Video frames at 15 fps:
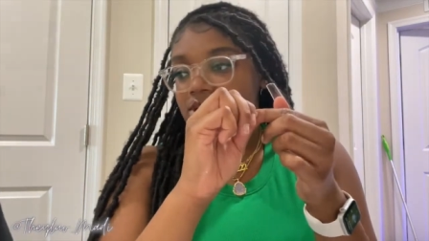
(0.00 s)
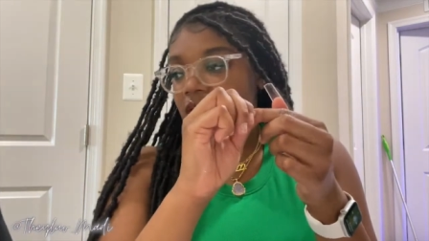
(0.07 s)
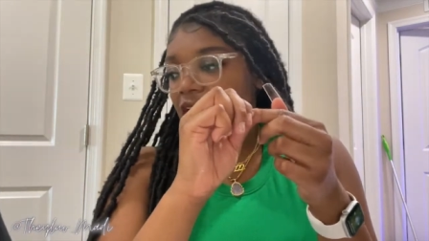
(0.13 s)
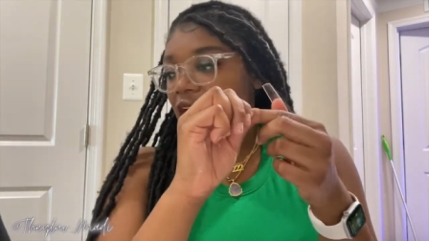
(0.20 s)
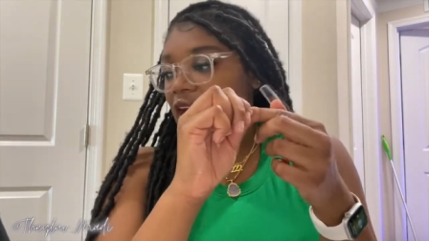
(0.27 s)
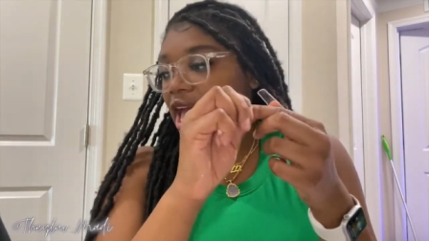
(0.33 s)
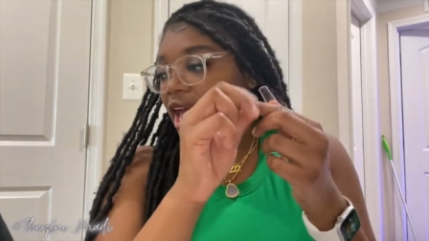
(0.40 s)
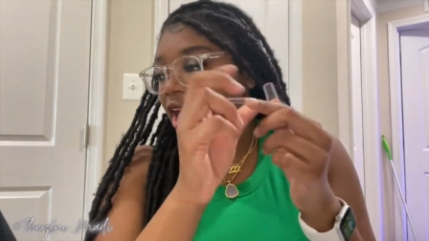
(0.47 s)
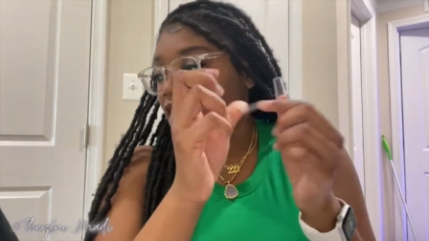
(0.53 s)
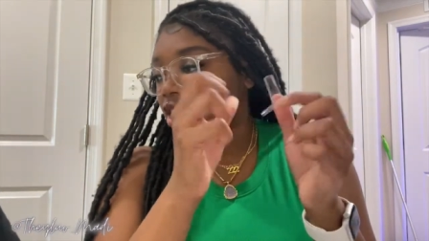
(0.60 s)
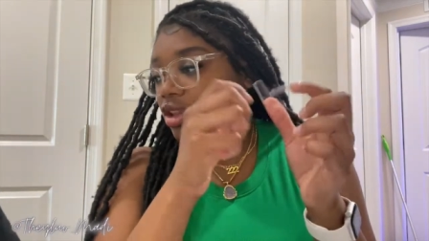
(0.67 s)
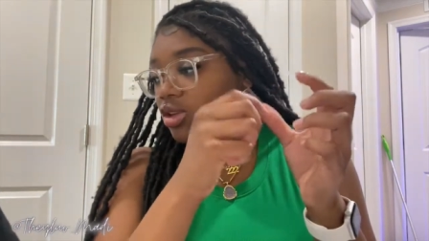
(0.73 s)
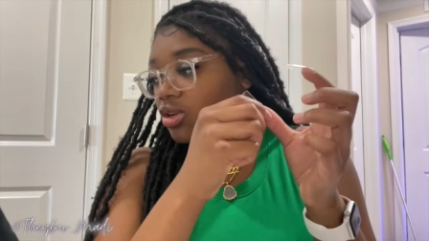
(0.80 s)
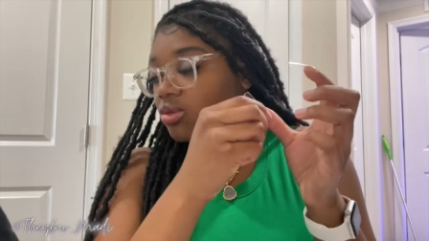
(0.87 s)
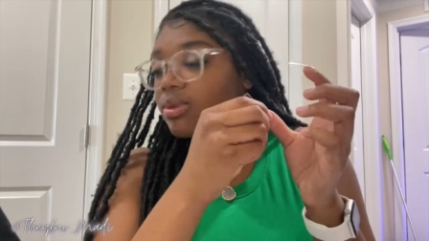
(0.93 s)
I had
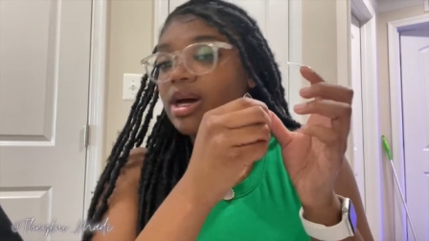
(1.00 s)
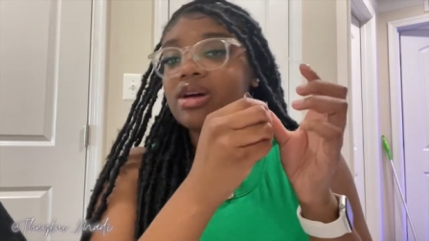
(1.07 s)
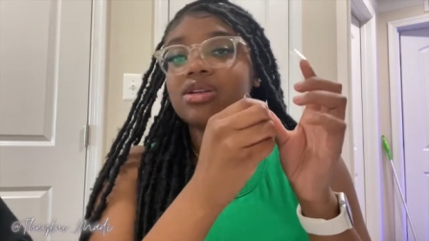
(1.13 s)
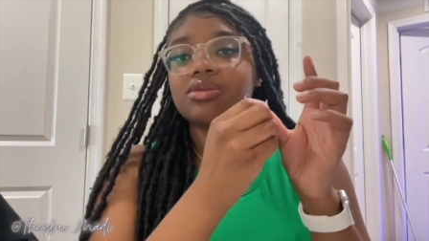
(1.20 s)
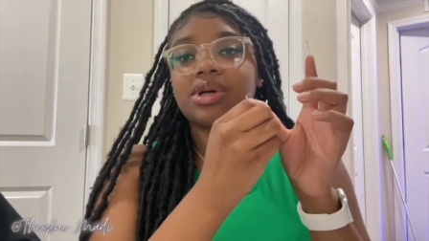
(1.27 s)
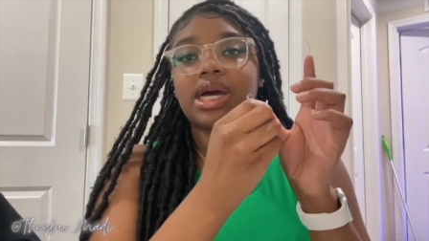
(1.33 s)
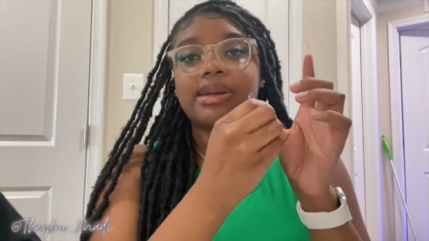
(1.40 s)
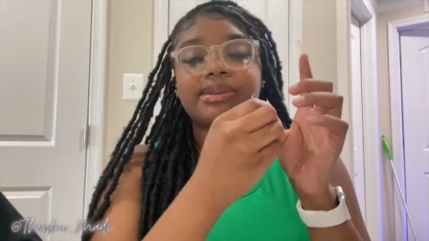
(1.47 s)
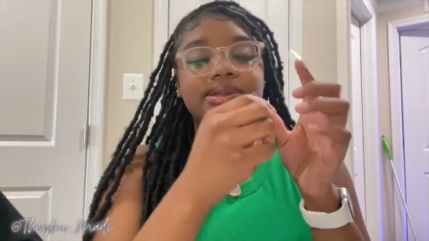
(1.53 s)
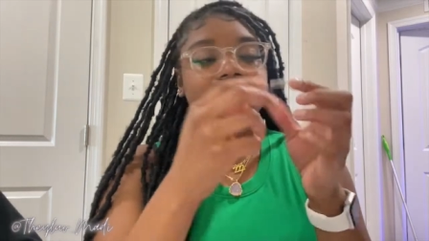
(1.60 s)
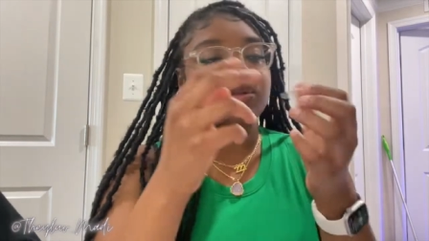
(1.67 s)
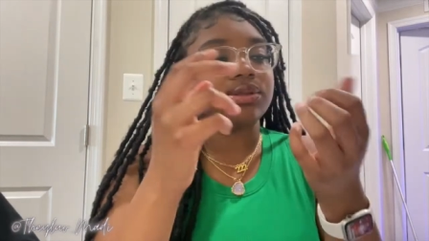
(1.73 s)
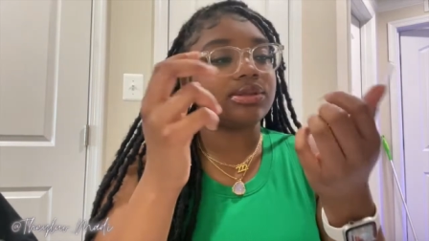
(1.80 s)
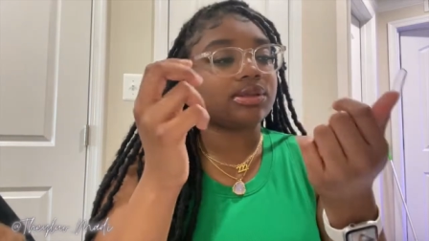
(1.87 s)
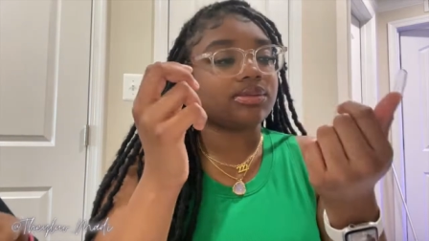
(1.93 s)
glue, but I don't know how to
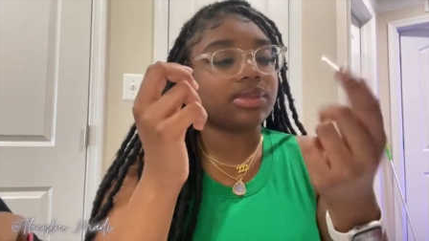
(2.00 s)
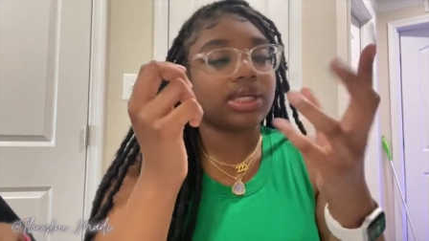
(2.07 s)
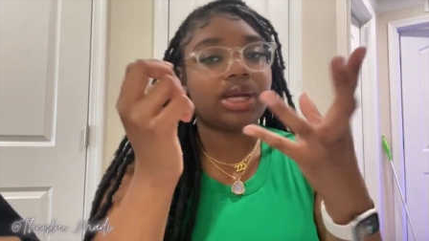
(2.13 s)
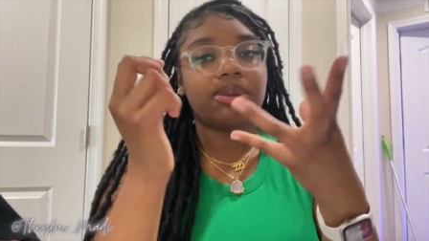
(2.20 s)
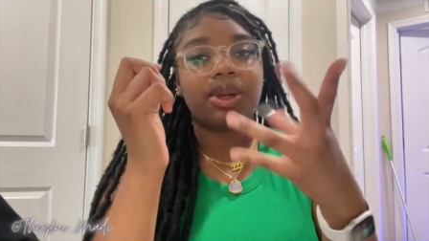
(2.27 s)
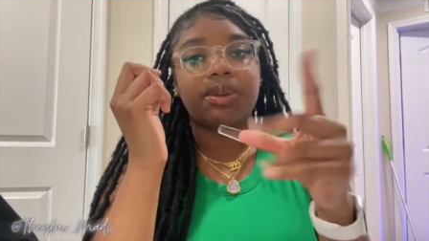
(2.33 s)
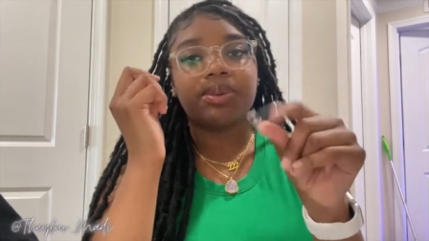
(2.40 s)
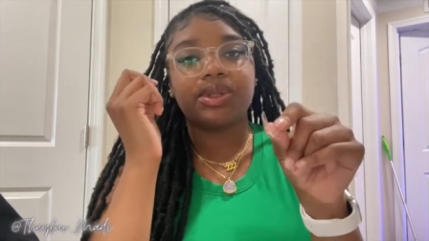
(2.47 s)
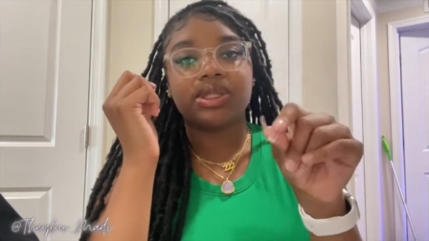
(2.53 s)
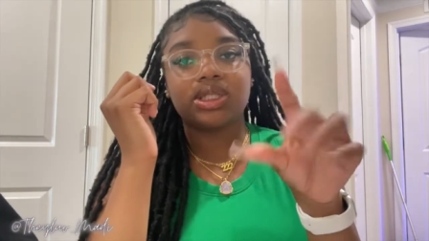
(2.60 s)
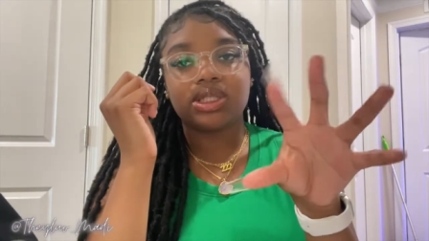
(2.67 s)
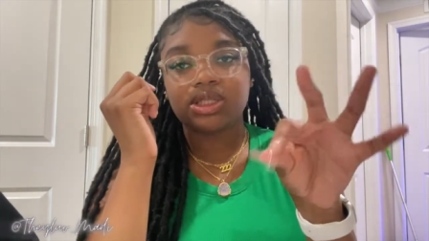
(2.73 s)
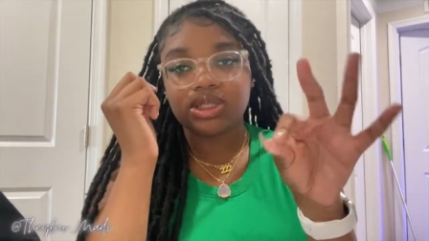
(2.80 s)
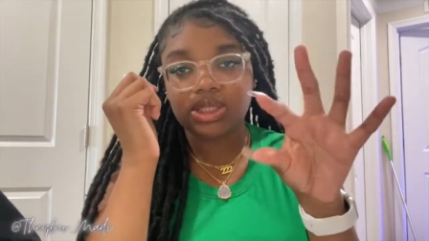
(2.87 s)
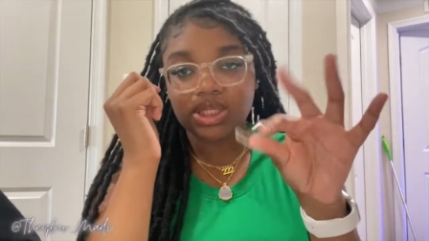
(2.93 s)
do it. But I'm about to put
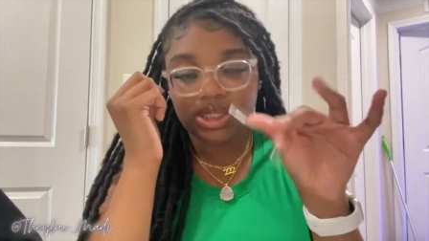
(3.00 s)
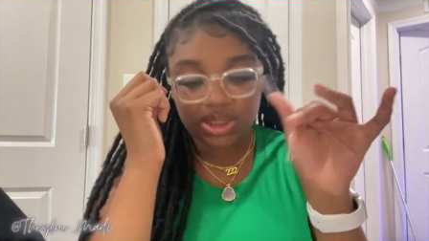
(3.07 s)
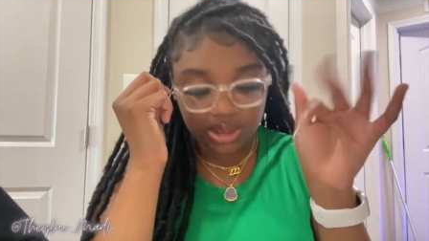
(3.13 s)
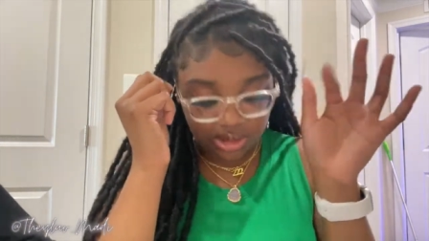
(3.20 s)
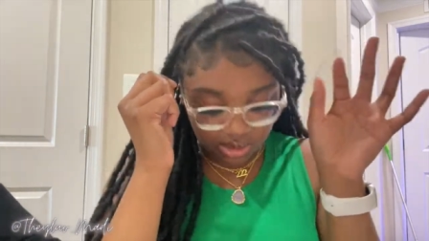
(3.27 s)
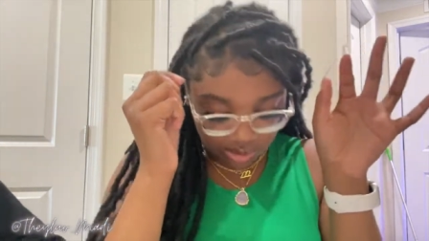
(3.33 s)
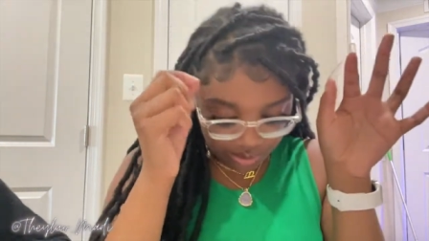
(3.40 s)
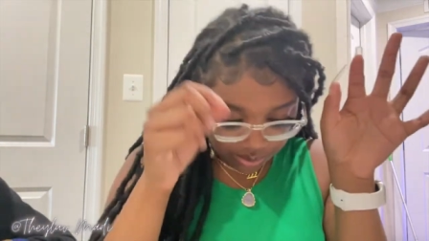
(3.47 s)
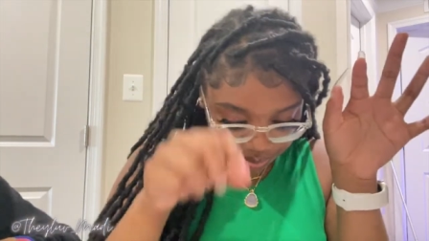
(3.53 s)
these things Like on.